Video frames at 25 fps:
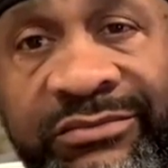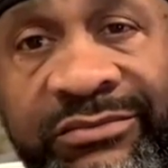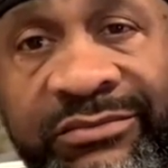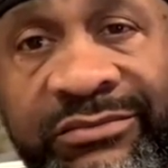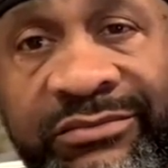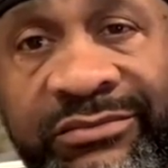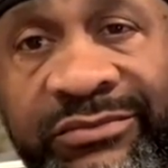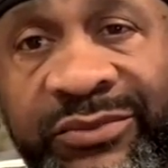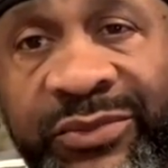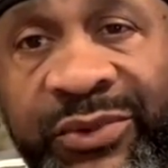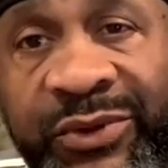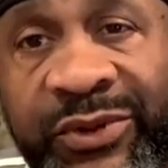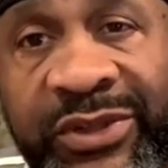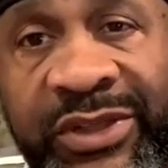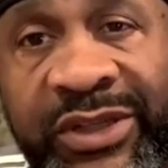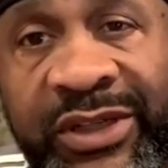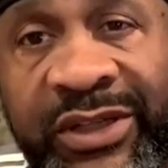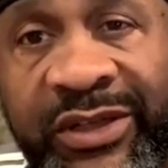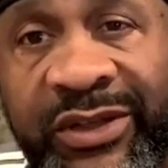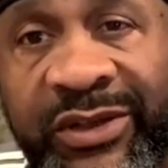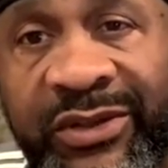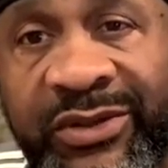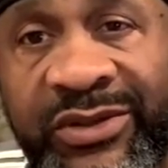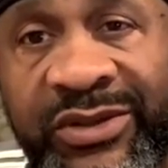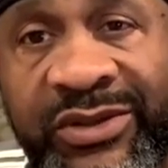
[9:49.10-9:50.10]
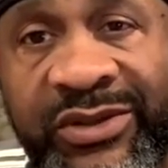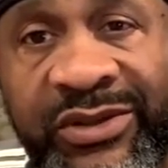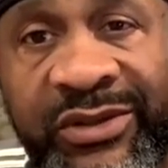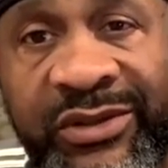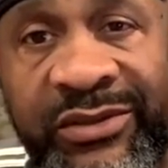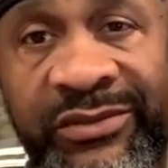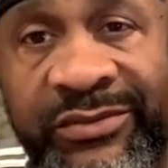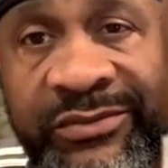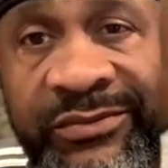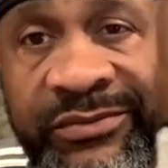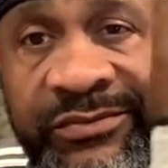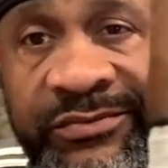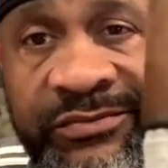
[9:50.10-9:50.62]
pretty close to
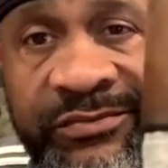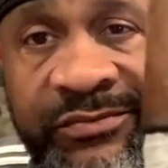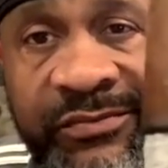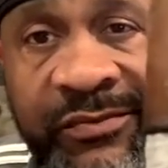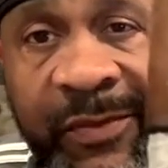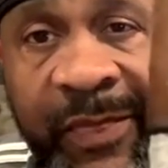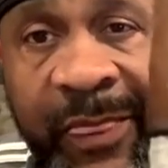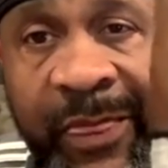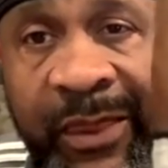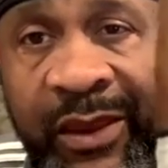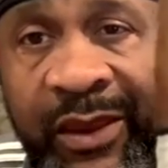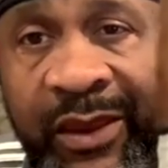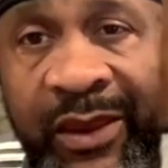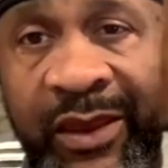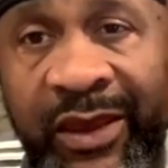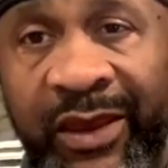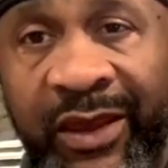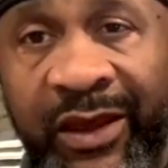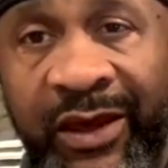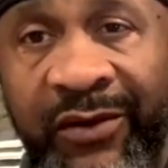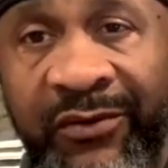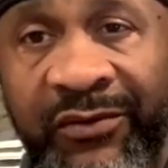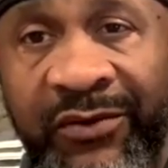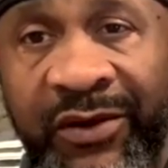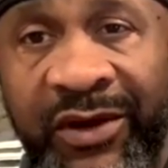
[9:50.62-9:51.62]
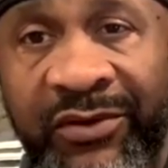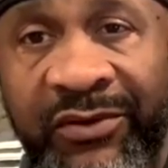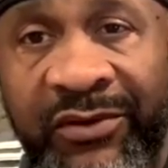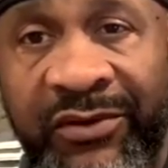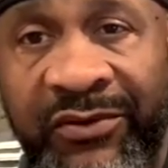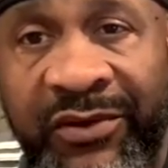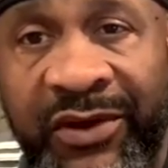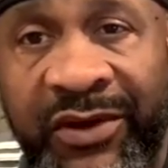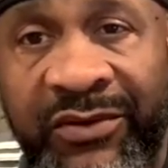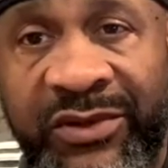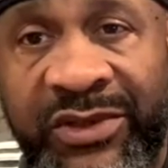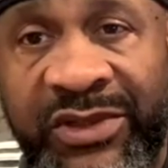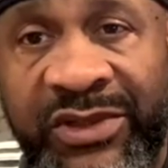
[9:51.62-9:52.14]
a very,
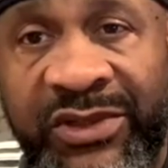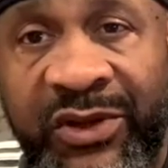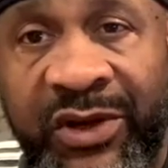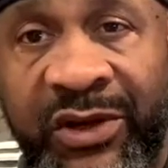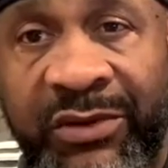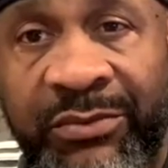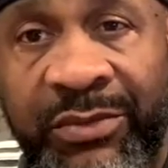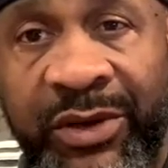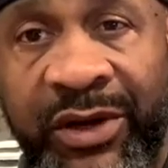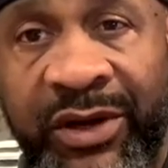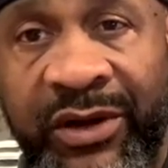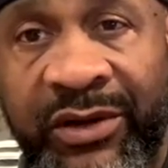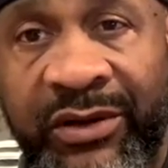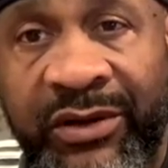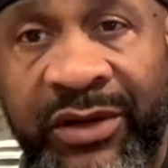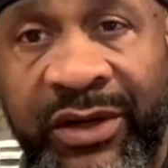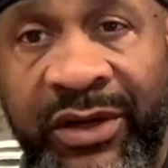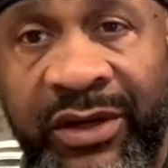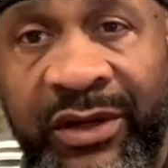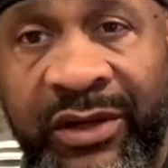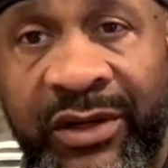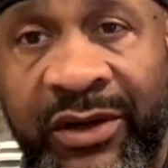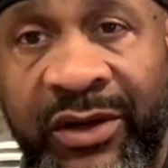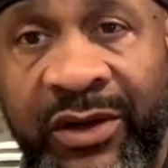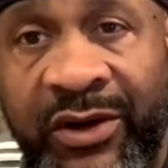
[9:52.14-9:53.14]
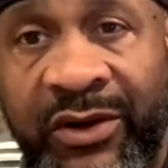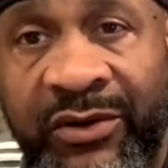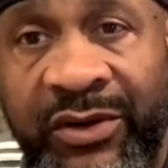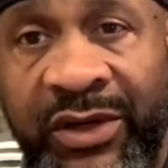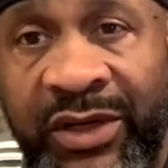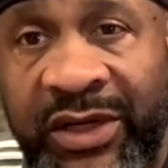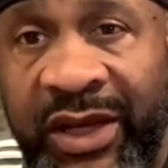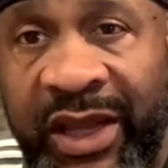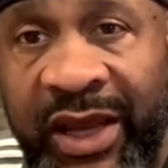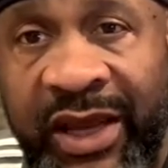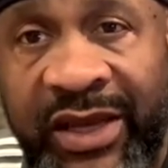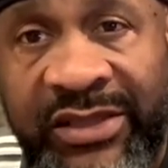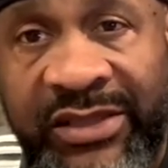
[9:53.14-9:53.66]
very sharp burn there, holding a
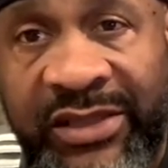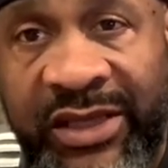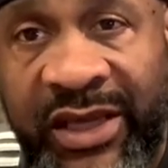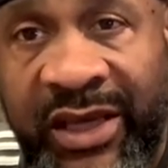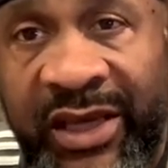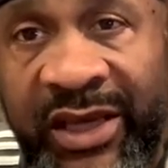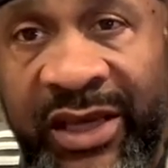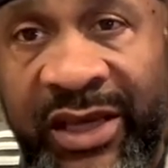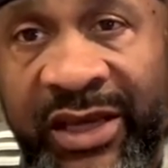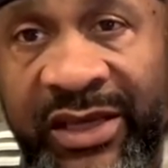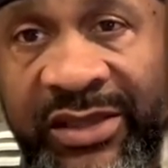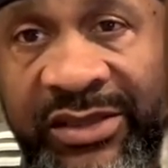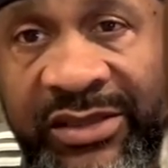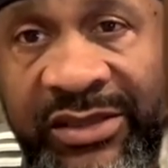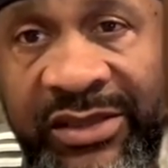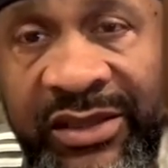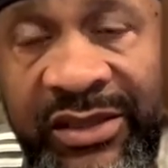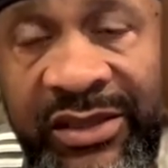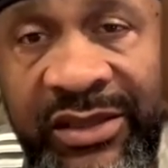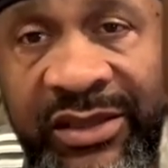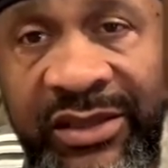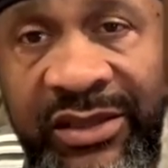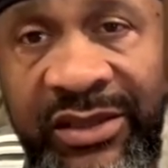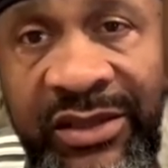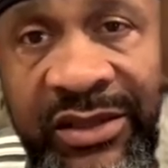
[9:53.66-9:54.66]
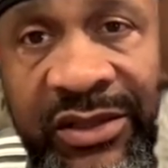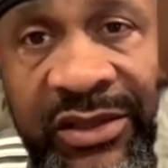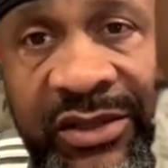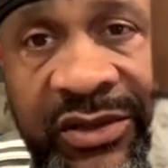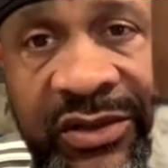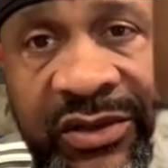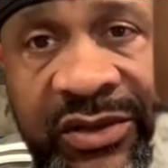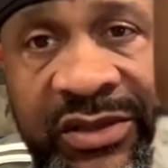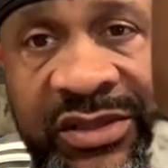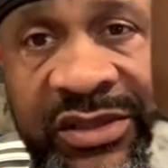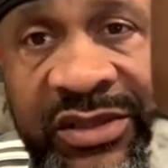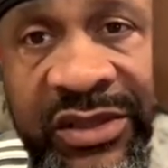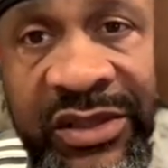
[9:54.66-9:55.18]
nice ass. You
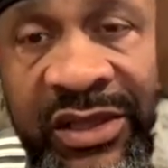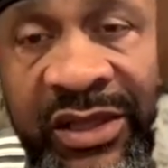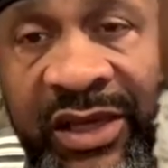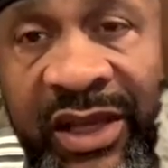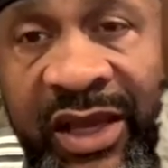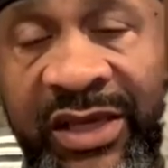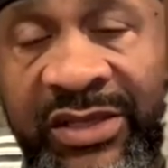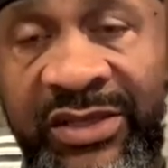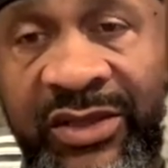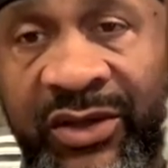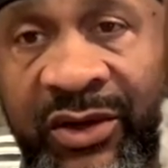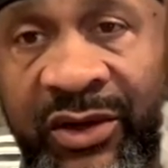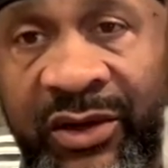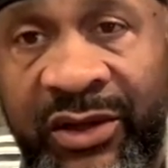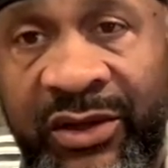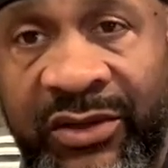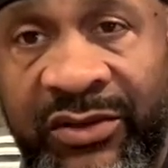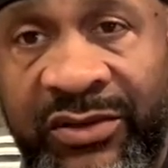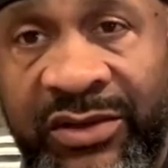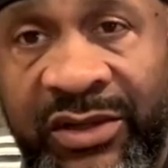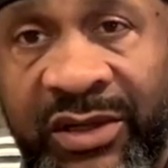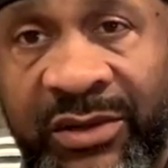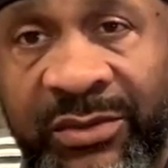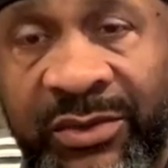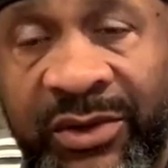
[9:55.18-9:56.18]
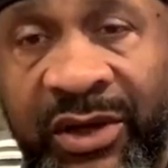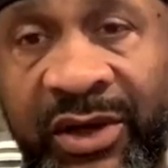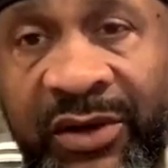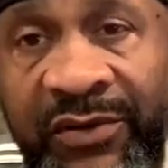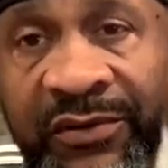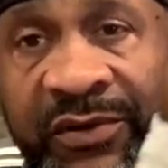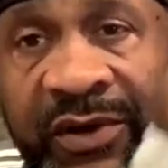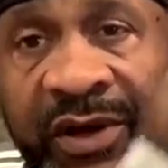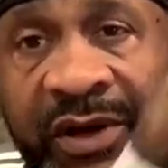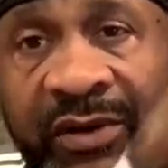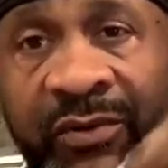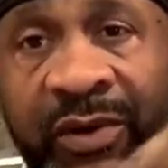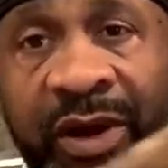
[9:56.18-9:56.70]
can see the nice oils coming off of
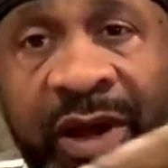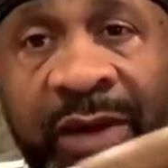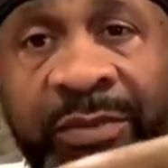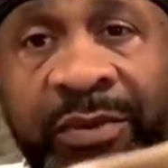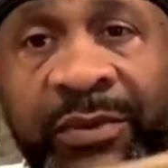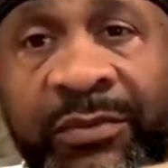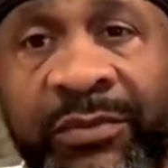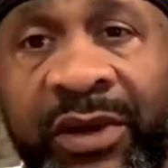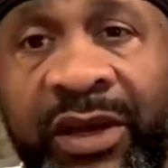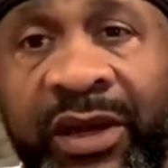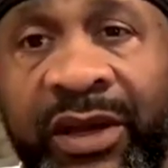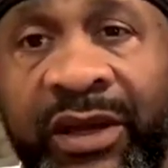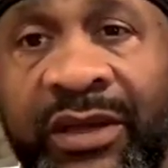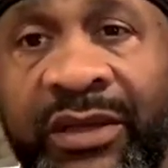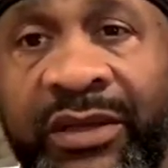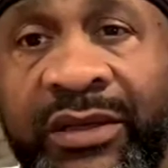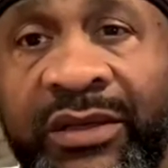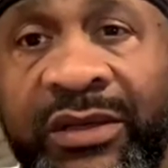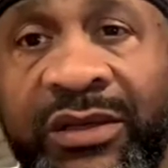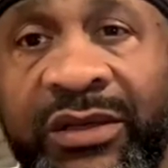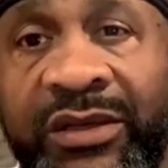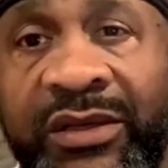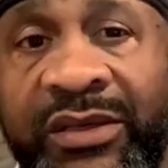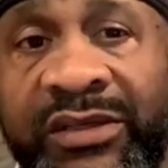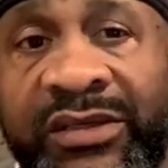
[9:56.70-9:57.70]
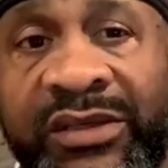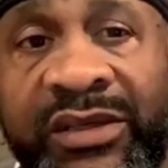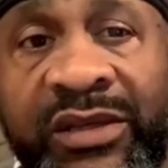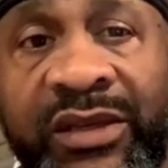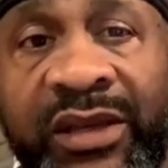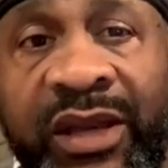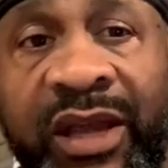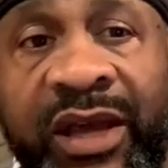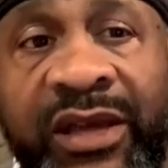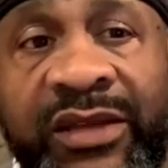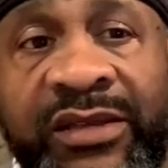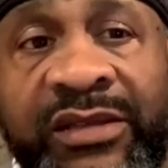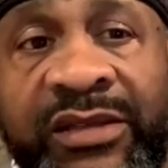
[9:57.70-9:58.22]
that wrapper, man. It's a
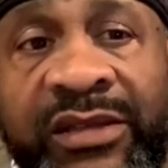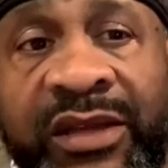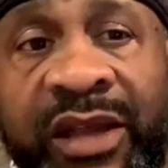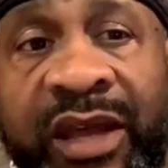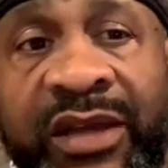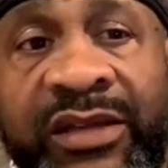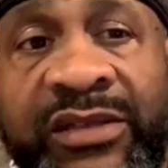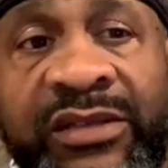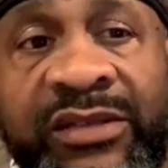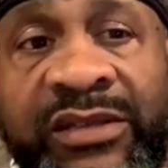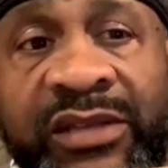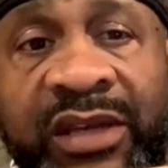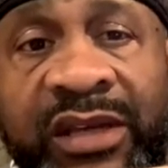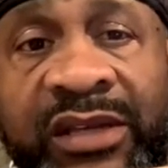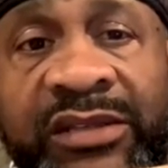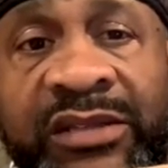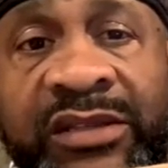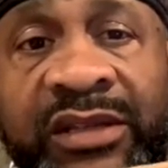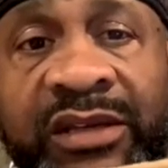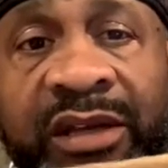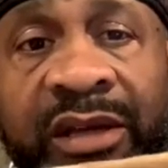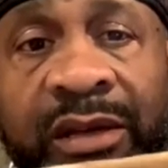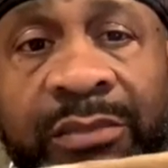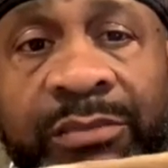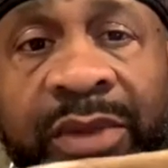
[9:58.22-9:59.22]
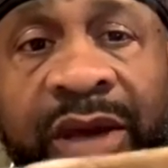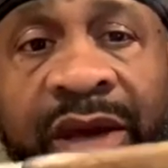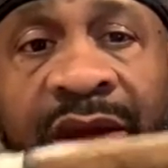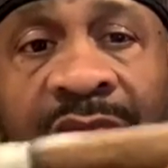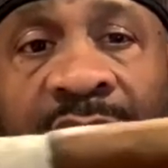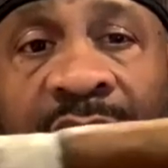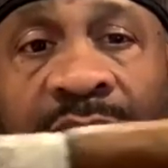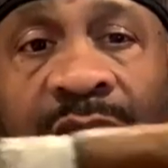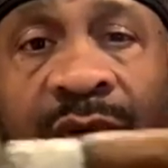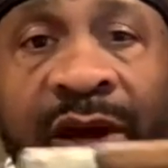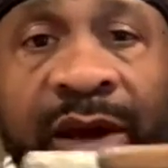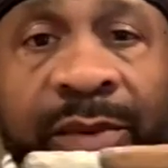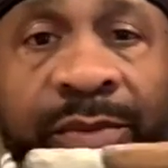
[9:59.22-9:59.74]
nice, nice tasting Habano
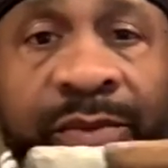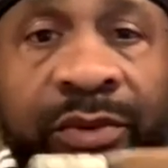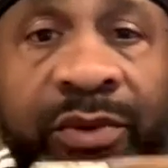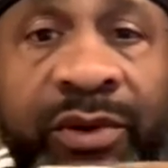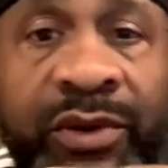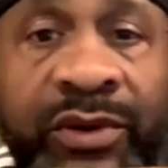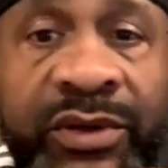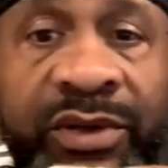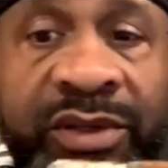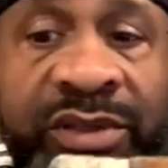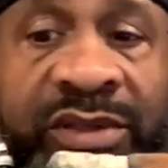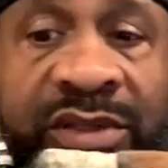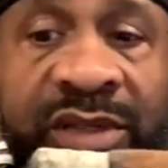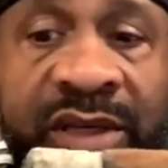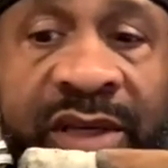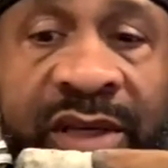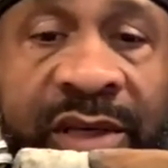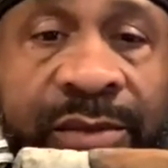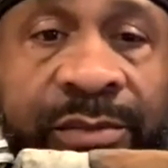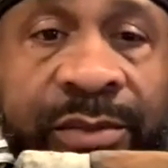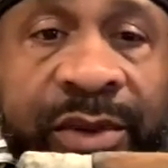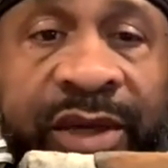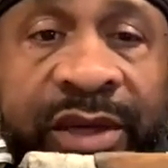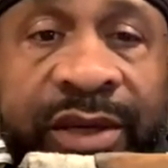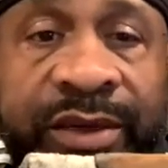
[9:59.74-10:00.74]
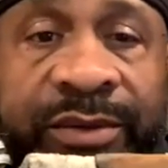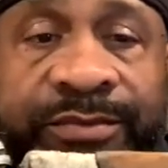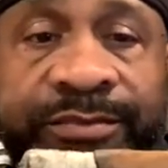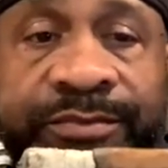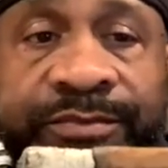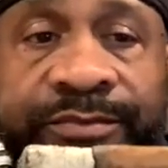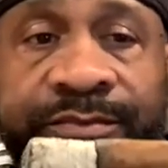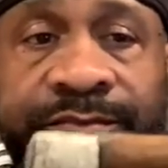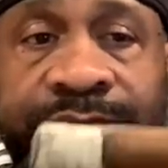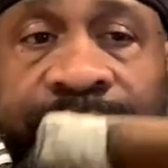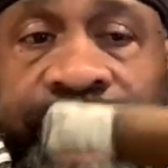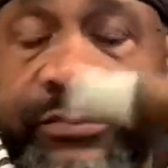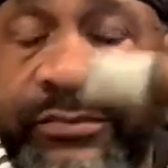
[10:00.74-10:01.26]
wrapper on this thing, man.
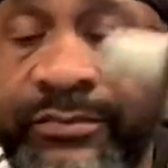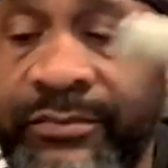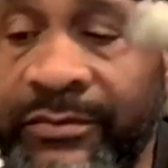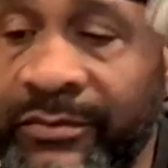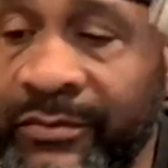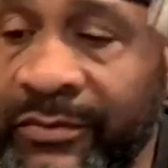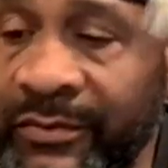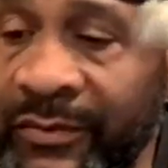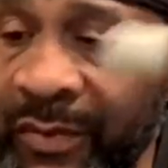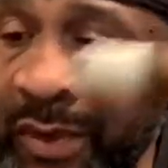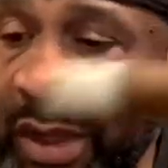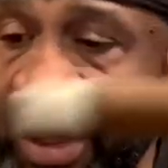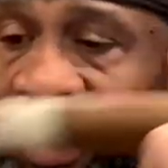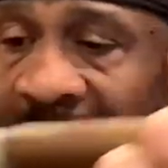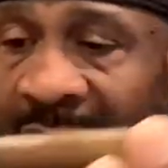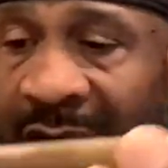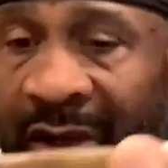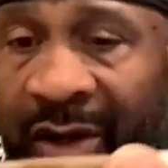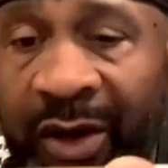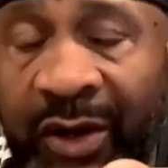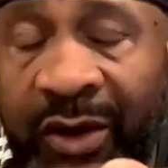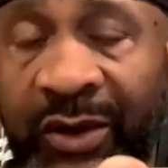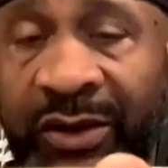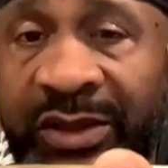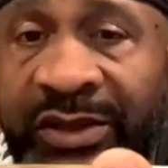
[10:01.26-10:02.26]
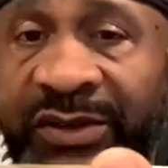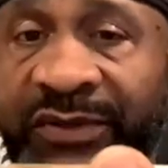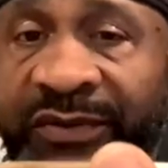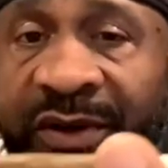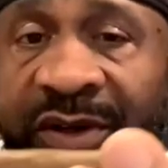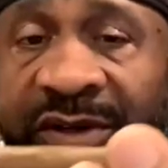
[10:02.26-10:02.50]
On this first